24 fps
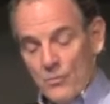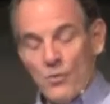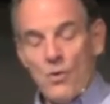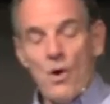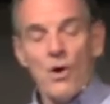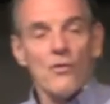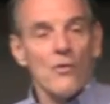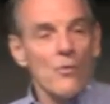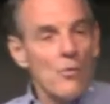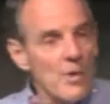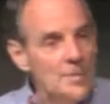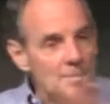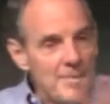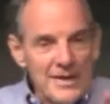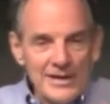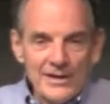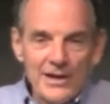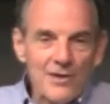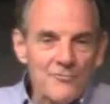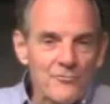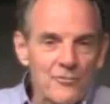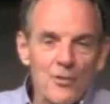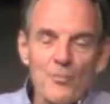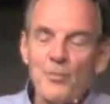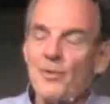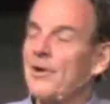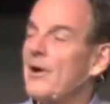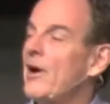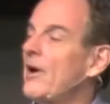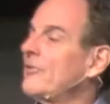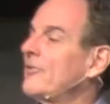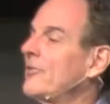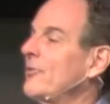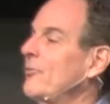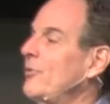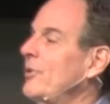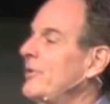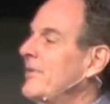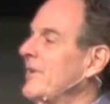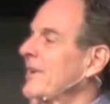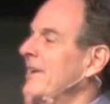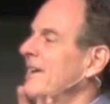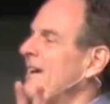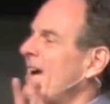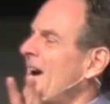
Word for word: Although we may not verbalize it, we think